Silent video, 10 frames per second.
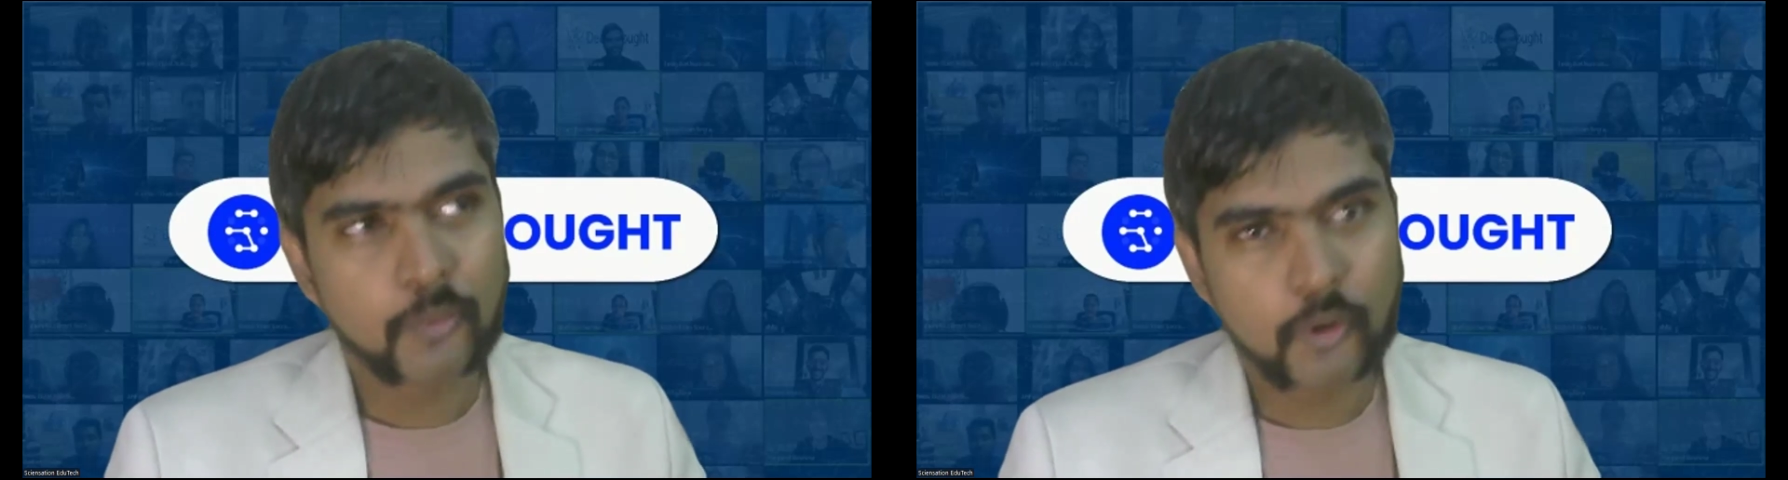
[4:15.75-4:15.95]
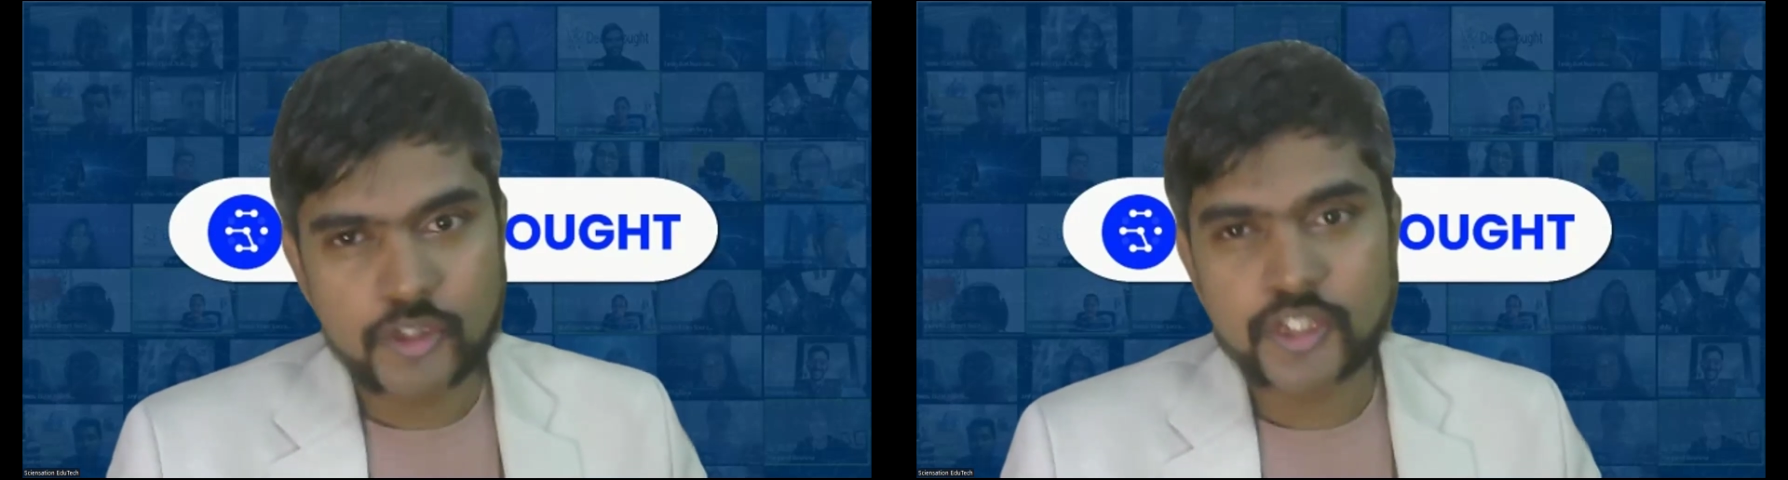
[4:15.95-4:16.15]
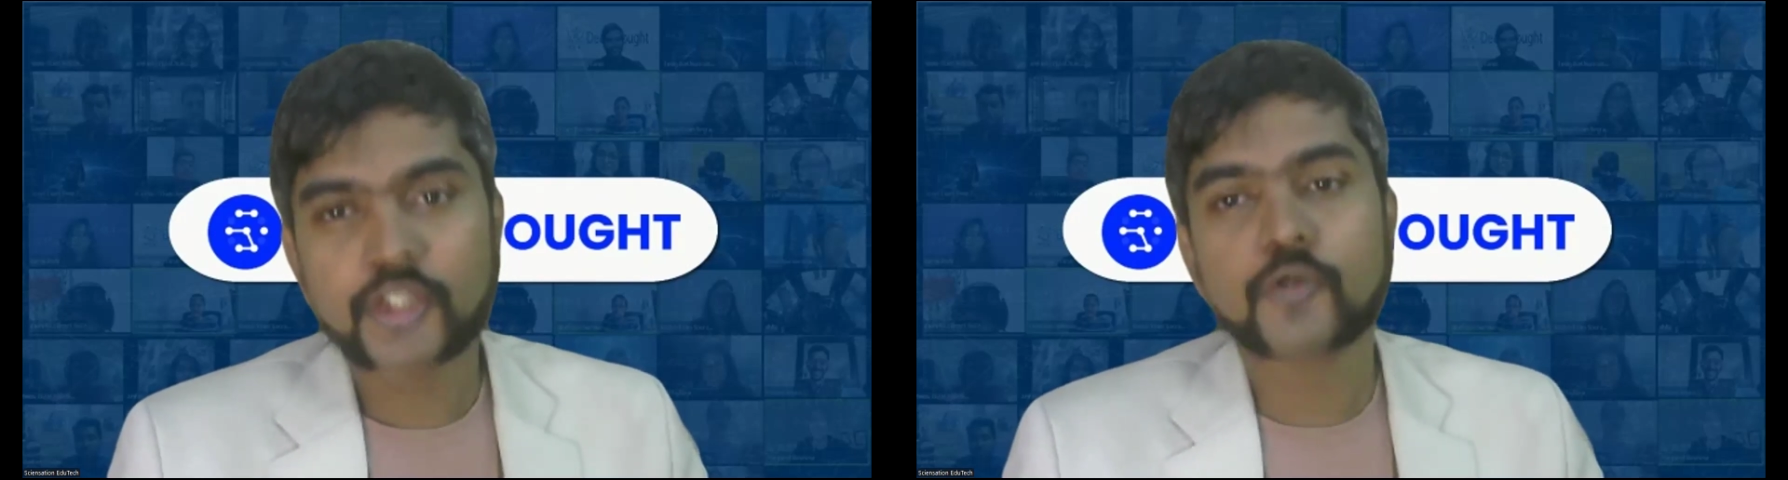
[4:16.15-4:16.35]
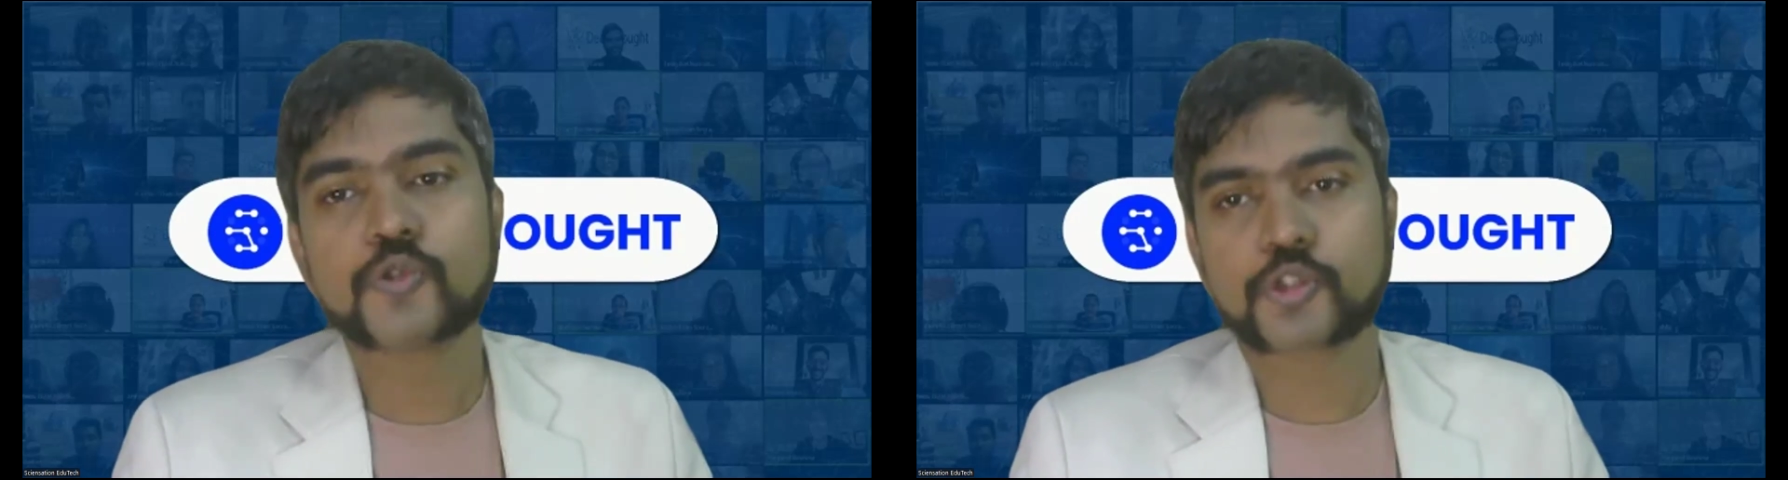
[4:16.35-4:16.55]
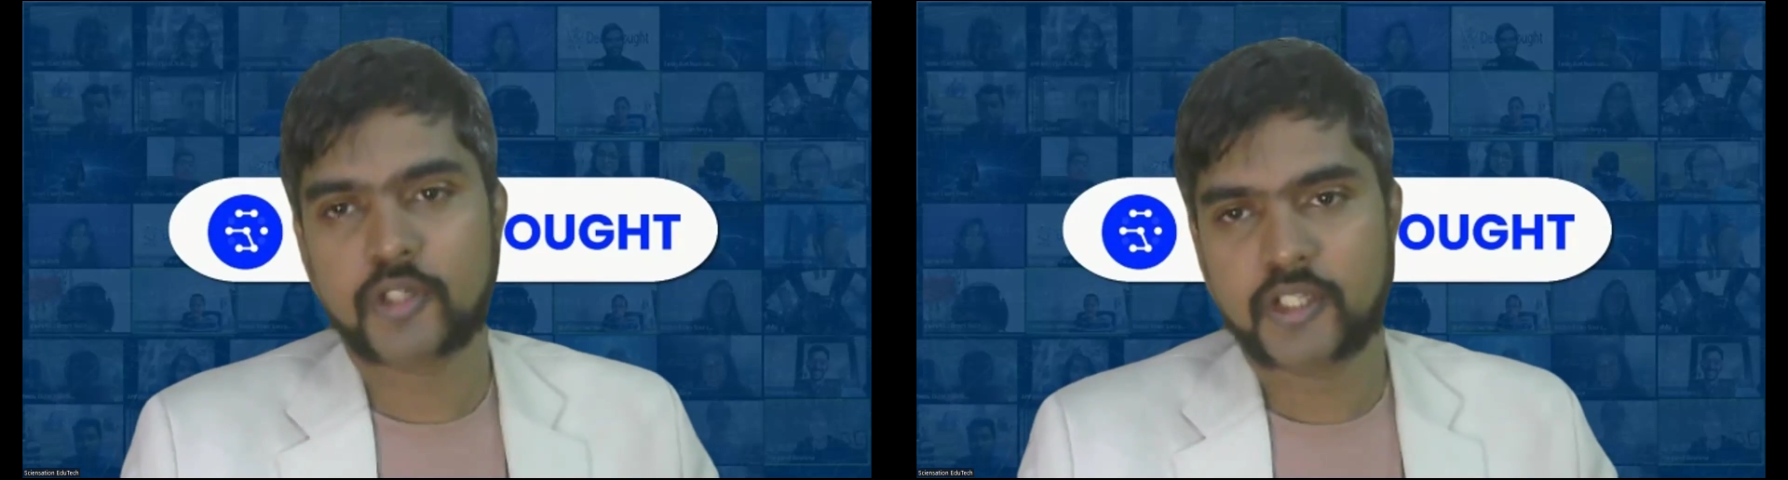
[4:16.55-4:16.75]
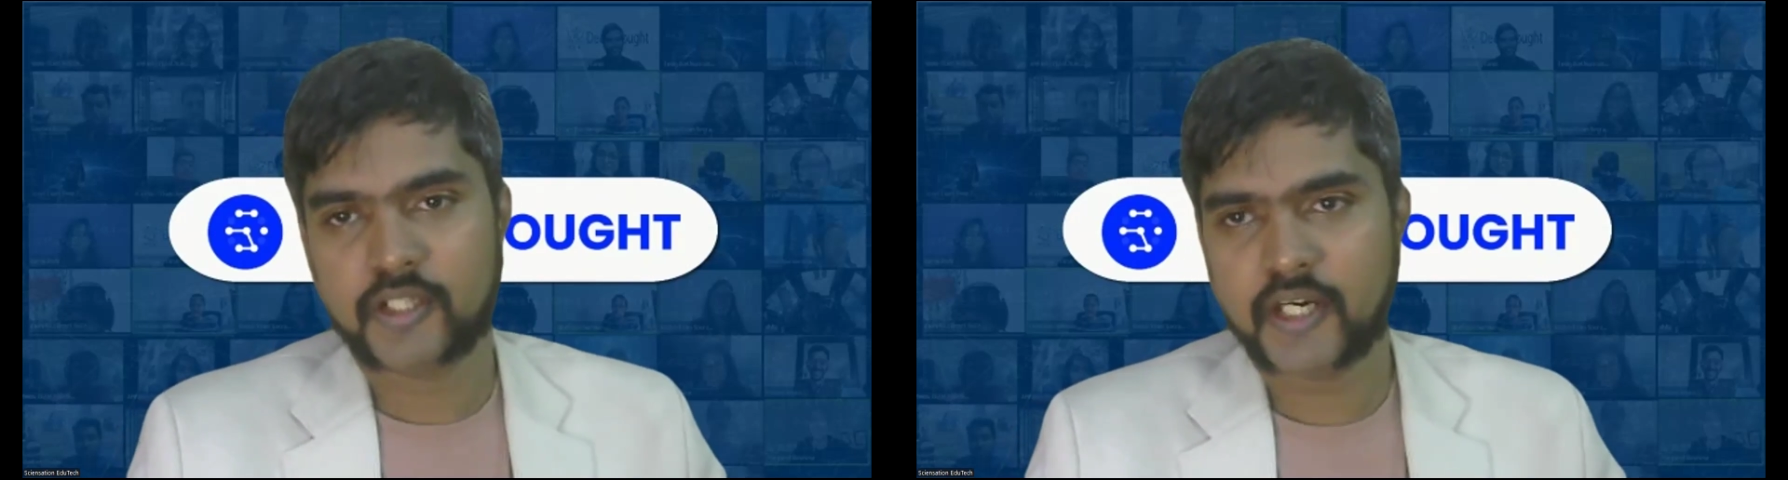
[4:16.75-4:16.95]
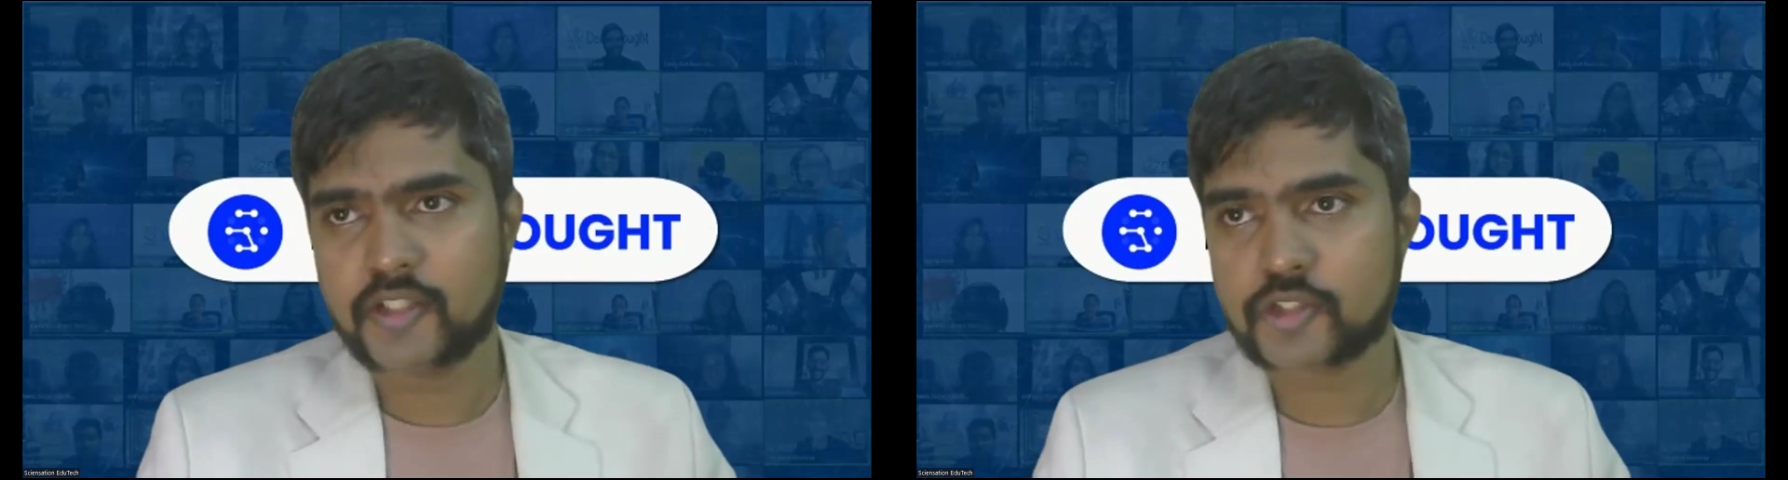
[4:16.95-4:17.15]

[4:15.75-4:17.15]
project usually, right?